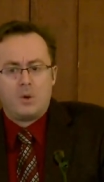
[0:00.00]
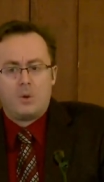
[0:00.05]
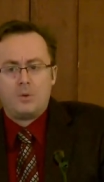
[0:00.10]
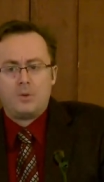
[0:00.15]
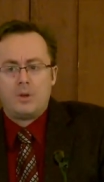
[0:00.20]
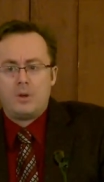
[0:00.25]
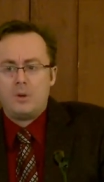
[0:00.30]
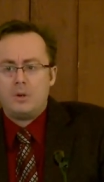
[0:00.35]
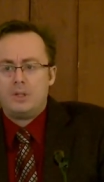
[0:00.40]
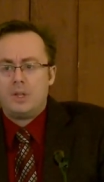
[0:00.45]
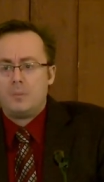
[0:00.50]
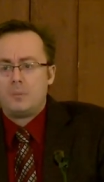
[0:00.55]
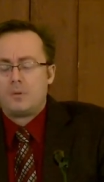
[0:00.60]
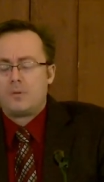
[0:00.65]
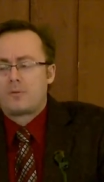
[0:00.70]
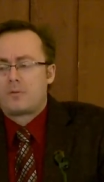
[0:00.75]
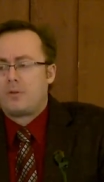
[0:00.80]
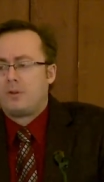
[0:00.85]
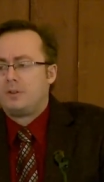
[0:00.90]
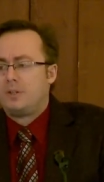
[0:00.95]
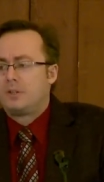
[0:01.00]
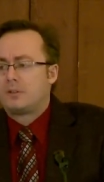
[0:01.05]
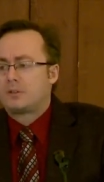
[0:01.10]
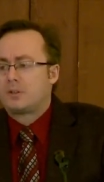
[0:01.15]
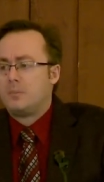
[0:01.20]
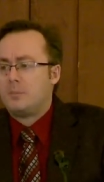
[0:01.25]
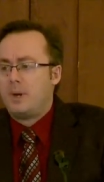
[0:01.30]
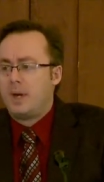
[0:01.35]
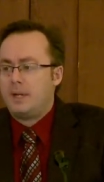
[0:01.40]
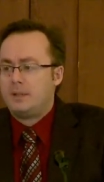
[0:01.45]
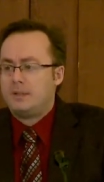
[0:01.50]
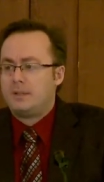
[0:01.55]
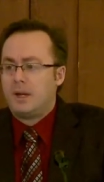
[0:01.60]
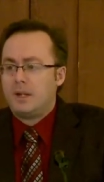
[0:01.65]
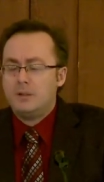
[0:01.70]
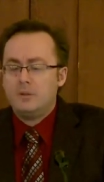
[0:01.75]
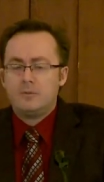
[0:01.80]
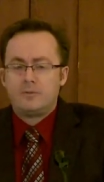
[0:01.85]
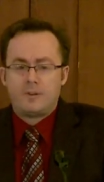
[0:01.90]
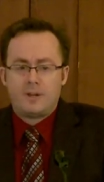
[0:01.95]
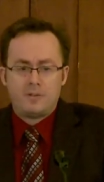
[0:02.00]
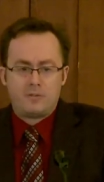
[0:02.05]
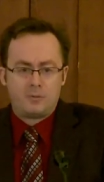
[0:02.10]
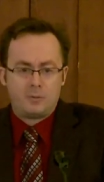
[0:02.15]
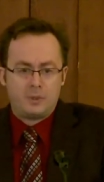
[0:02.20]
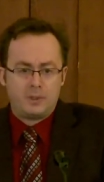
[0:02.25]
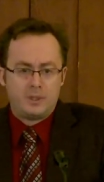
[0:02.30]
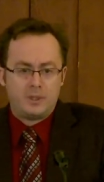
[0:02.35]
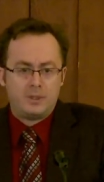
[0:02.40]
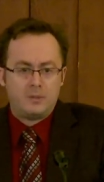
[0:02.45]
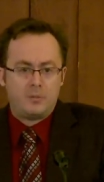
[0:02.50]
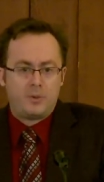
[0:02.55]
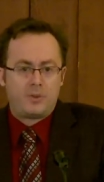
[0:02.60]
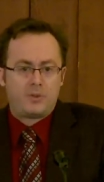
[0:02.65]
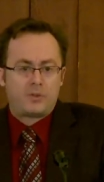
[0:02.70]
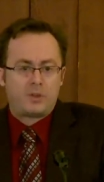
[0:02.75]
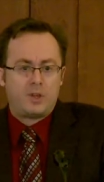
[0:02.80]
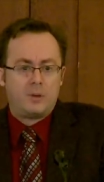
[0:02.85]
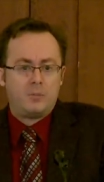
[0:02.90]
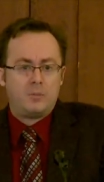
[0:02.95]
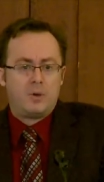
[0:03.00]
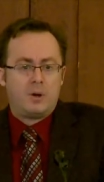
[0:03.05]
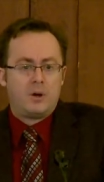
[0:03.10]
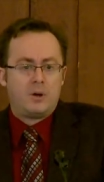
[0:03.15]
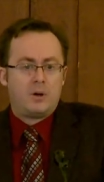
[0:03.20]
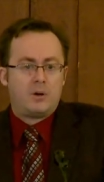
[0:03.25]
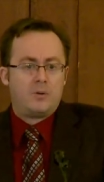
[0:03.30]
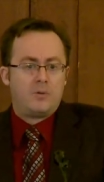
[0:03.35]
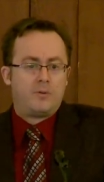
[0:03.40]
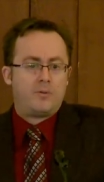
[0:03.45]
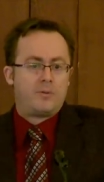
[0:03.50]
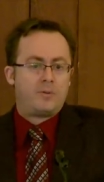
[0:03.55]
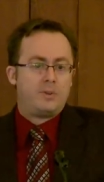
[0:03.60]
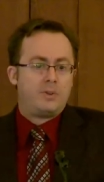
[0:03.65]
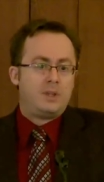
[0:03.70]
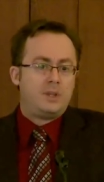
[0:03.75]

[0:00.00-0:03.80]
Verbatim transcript: although a number of critics compared it unfavorably with some of